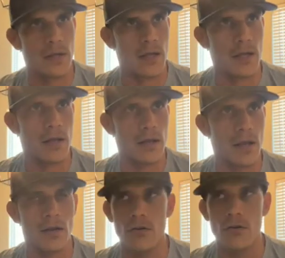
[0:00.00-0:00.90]
up and
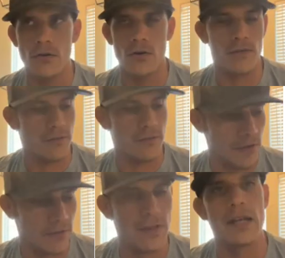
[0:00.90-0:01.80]
and, and go for
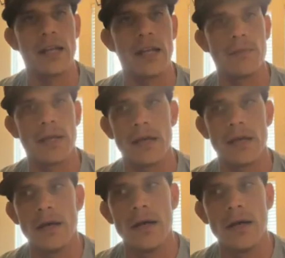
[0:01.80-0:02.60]
if if they needed